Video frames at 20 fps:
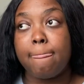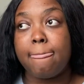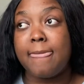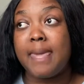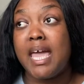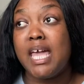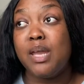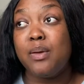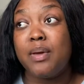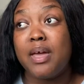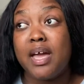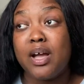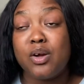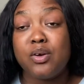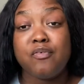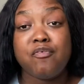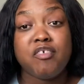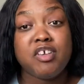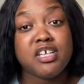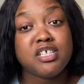Anyway, I've
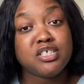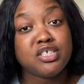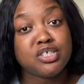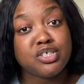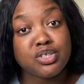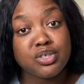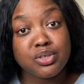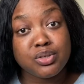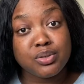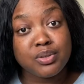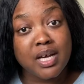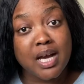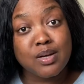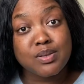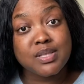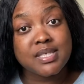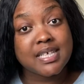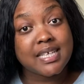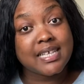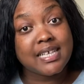got things to do,
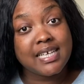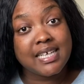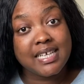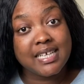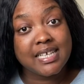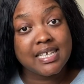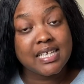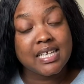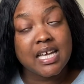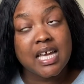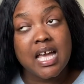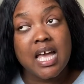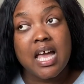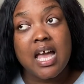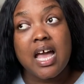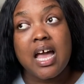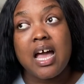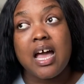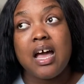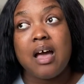house to clean.
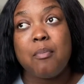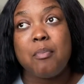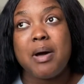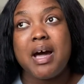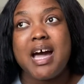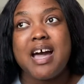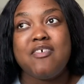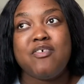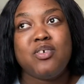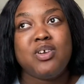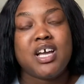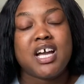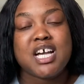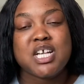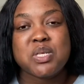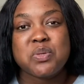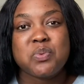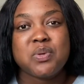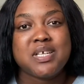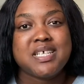But I feel like I
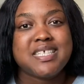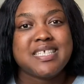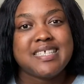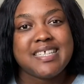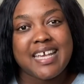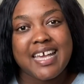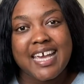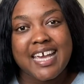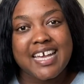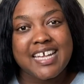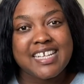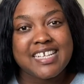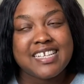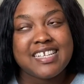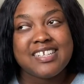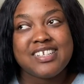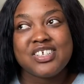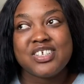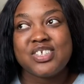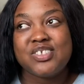just want to sit and
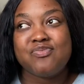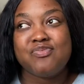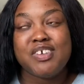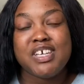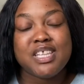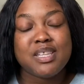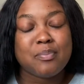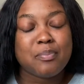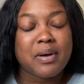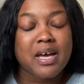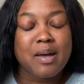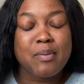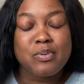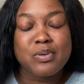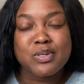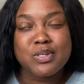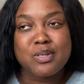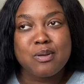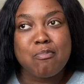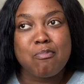just read the
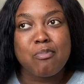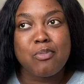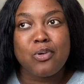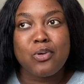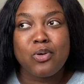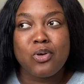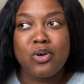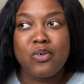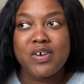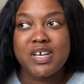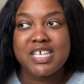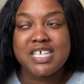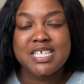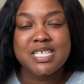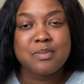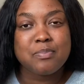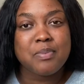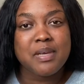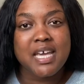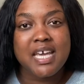Bible some more and
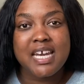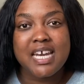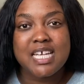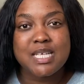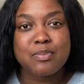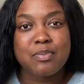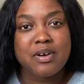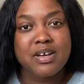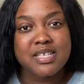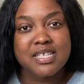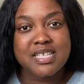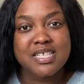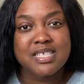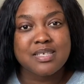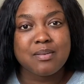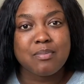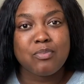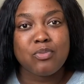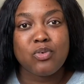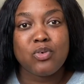just be in his presence
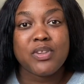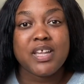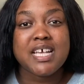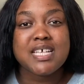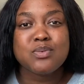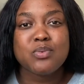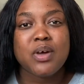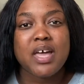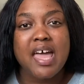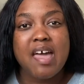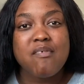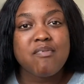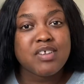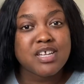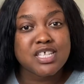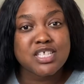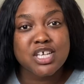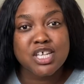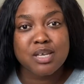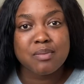some more. That's what heaven
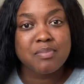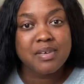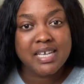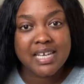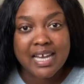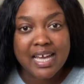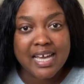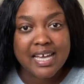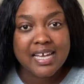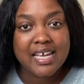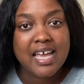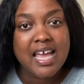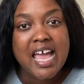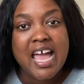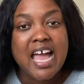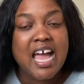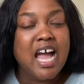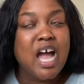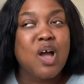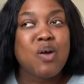is going to be like.
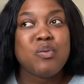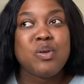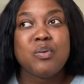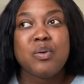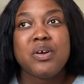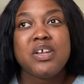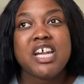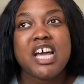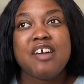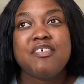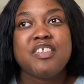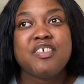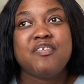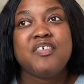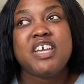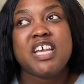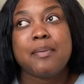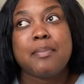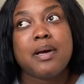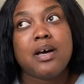And we won't have to
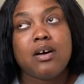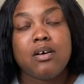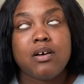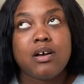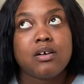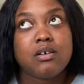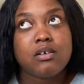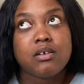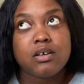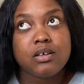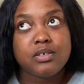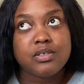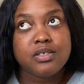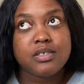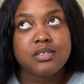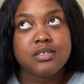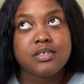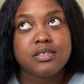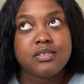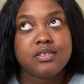think about, oh, I got to go do this